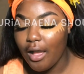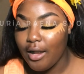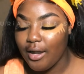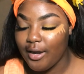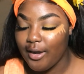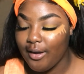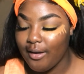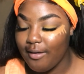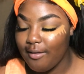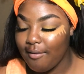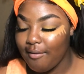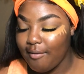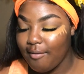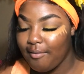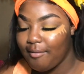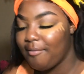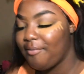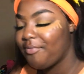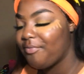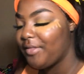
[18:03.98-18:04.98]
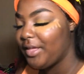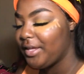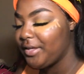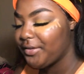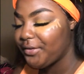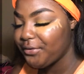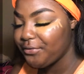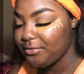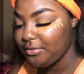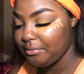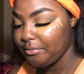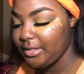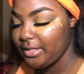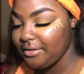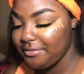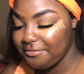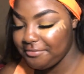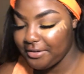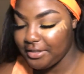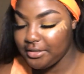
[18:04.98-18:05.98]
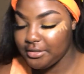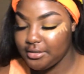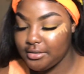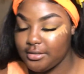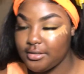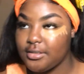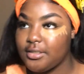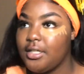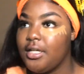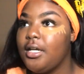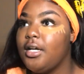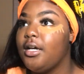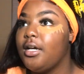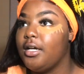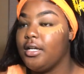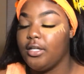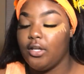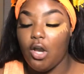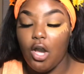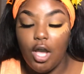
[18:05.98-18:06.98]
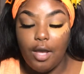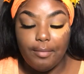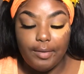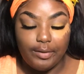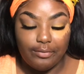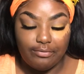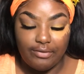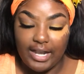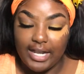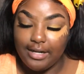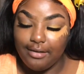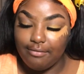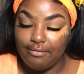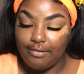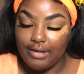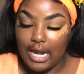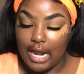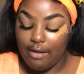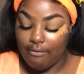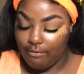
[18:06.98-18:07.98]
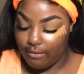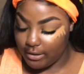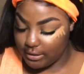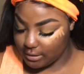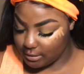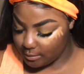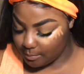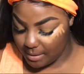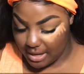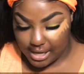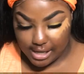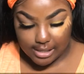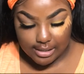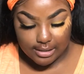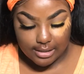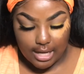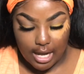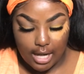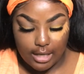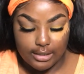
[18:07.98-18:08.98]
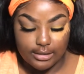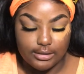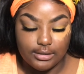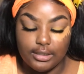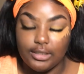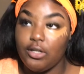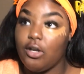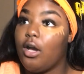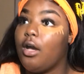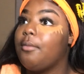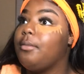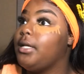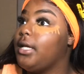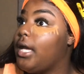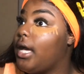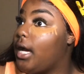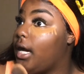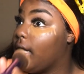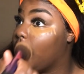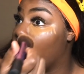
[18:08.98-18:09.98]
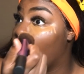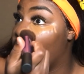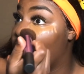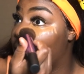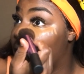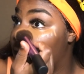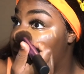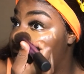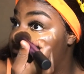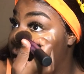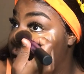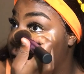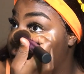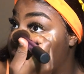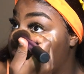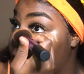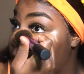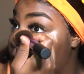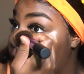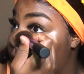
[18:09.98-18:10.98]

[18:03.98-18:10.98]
Girl, thank you for being first. Y'all be fighting for that first spot, honestly. Y'all be out going at it